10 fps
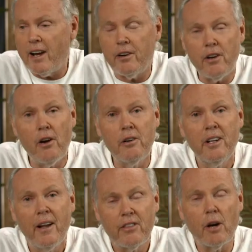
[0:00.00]
know
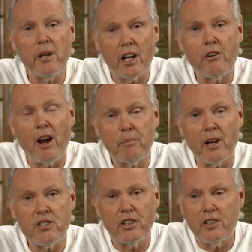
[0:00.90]
they'll be a great
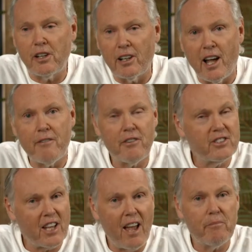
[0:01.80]
blessing to your life as they
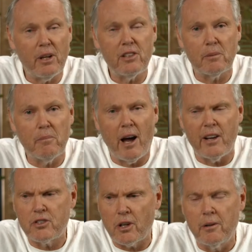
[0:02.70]
have been to mine.
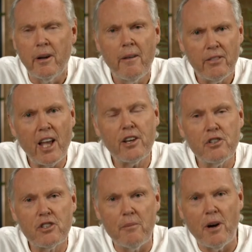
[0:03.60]
So thank you so
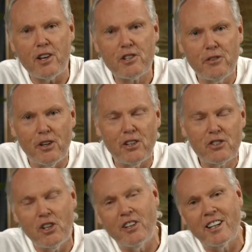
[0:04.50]
much for
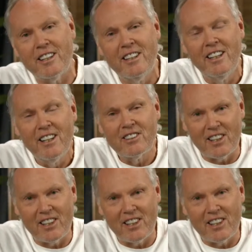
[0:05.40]
tuning in to the